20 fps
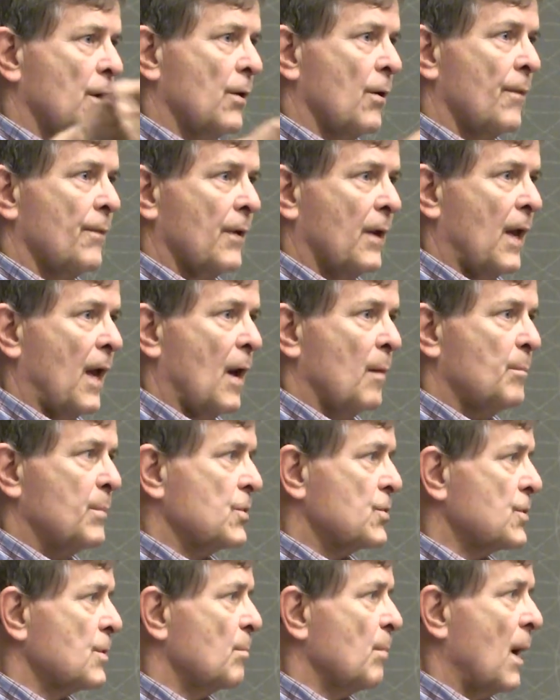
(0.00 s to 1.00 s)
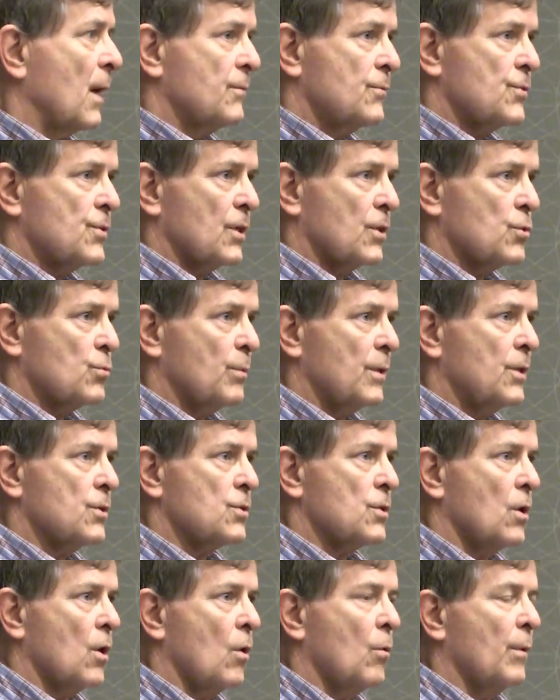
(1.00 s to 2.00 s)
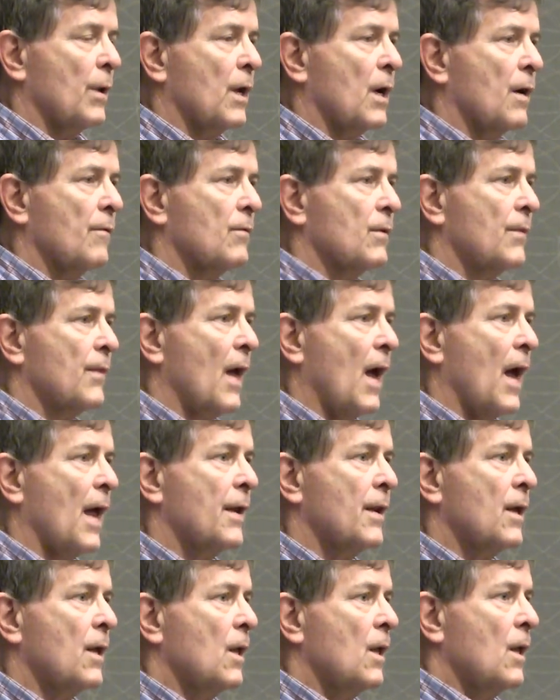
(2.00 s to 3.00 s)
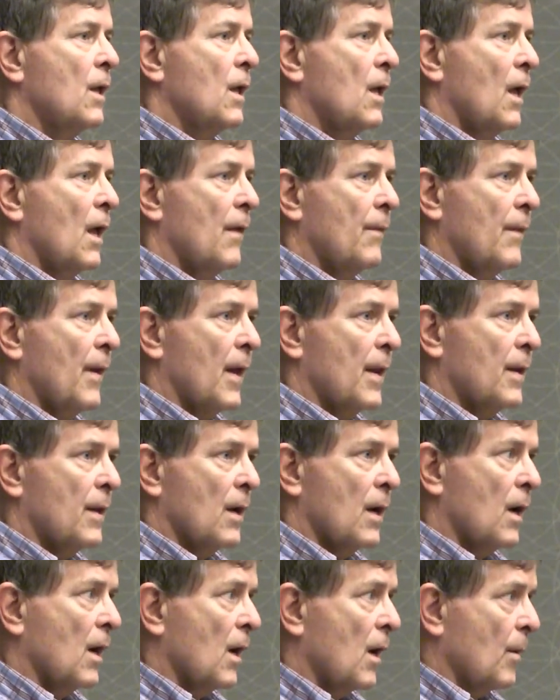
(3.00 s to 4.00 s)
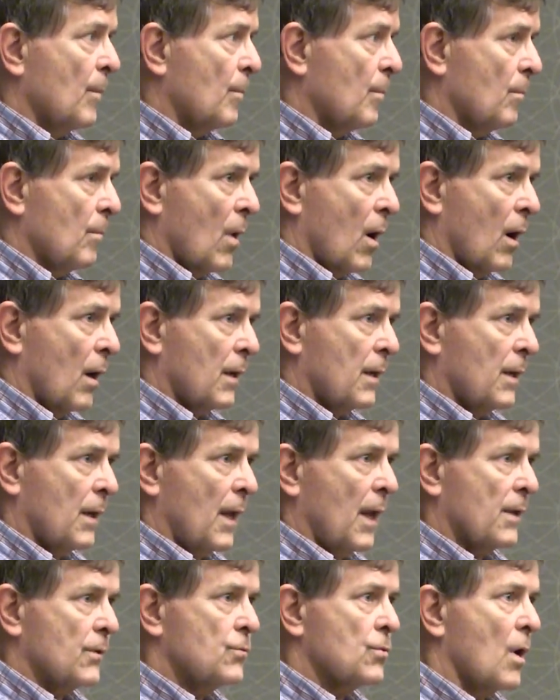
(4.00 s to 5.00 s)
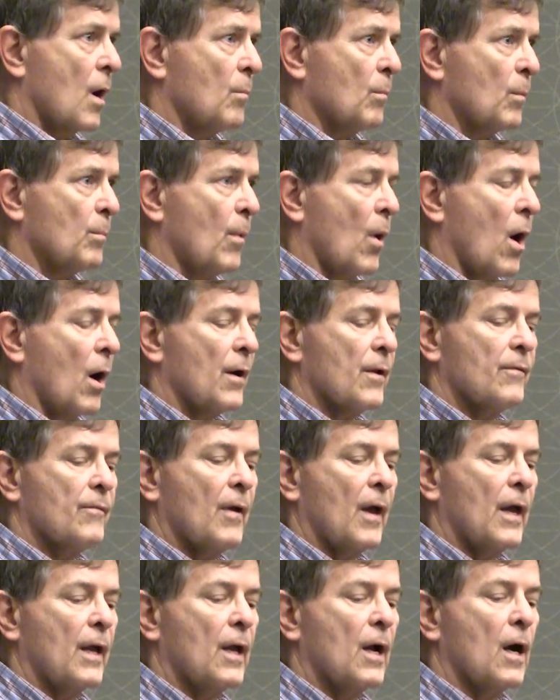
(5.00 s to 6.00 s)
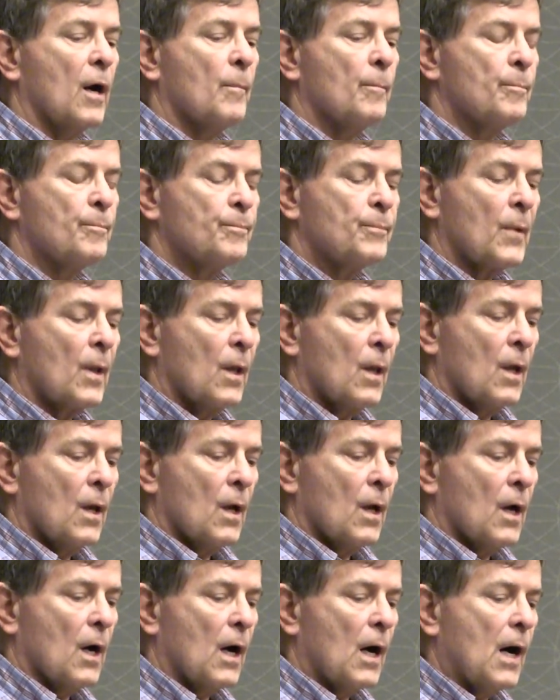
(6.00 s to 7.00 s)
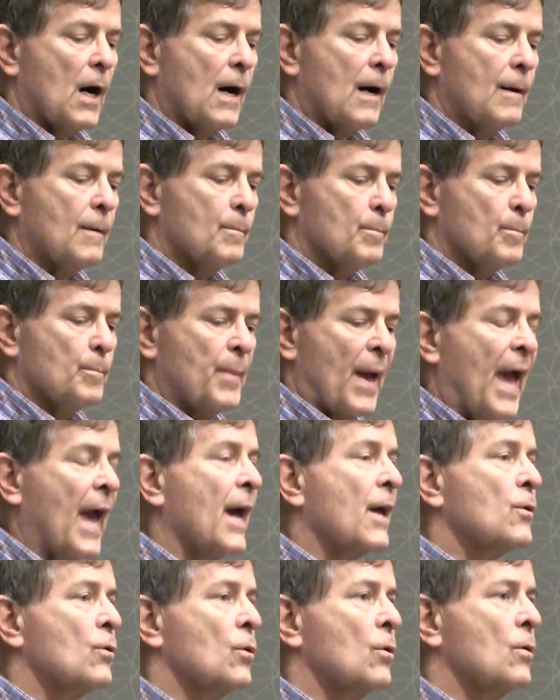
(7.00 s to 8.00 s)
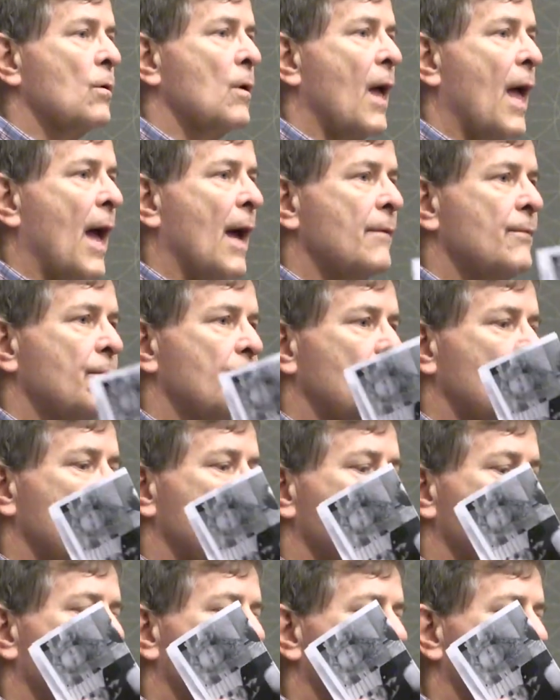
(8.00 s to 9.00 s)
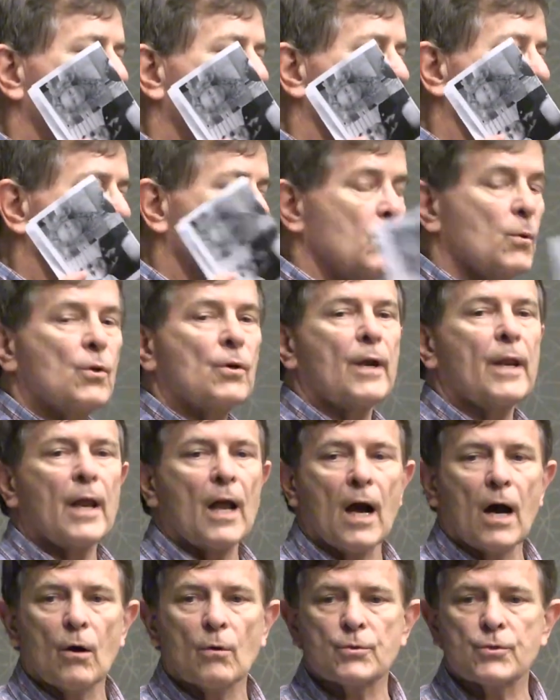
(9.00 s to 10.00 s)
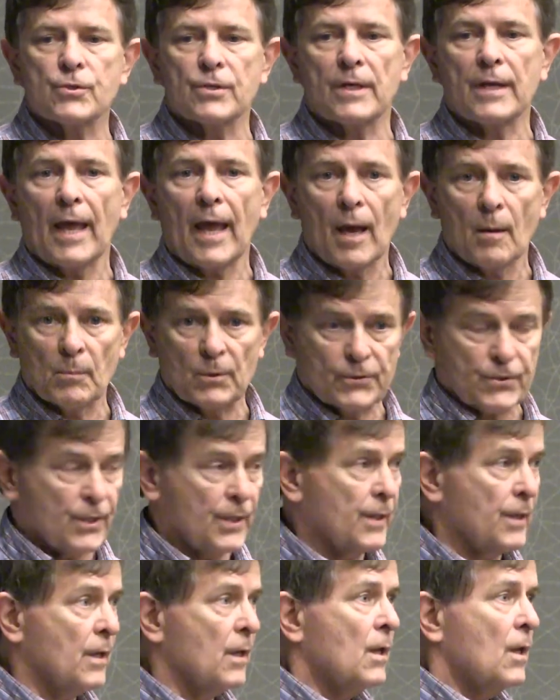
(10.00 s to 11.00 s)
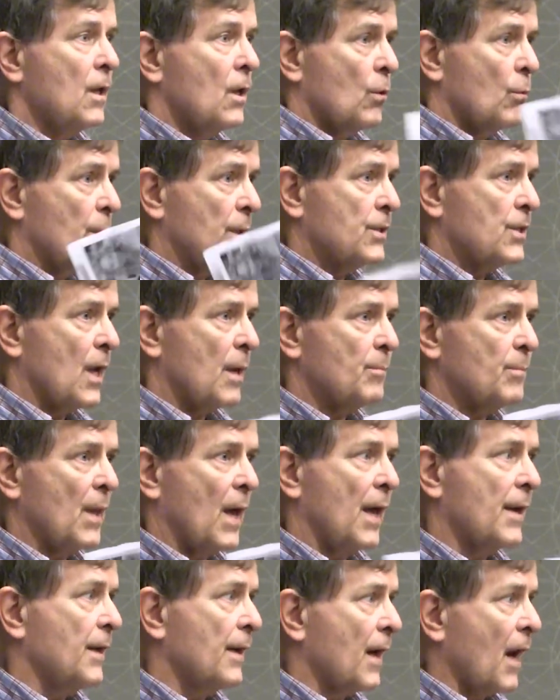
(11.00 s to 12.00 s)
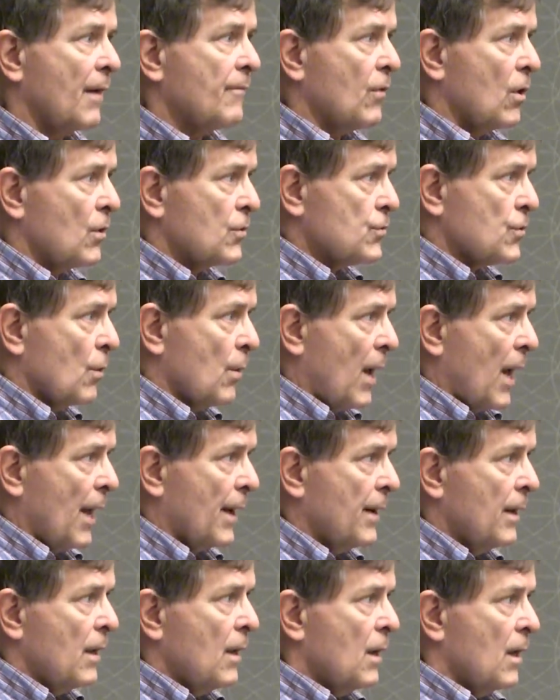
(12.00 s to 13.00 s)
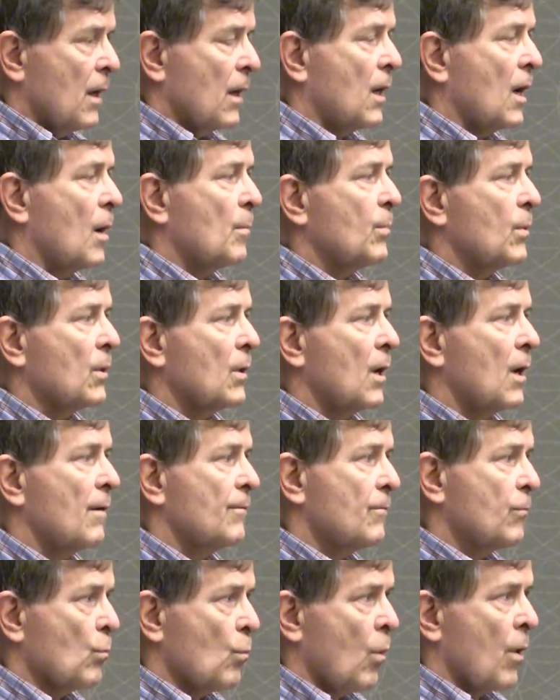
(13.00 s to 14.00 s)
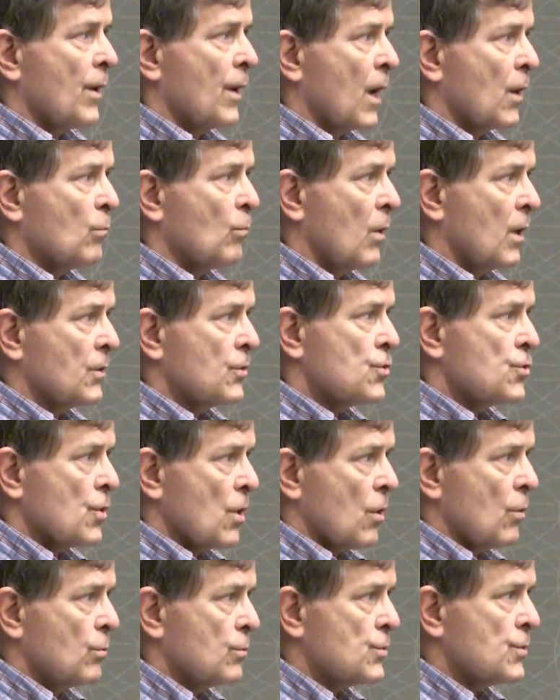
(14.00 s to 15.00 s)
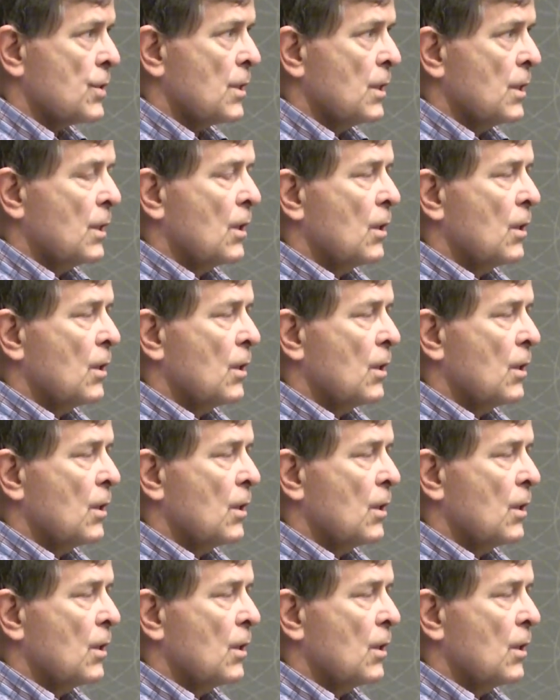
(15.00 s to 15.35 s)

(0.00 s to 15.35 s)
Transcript: here on the campus about 6 weeks ago. We covered that. And then Mark and Tom were part of a panel at the community house in Hamilton. We take that. And I've also had a couple of one-on-one shows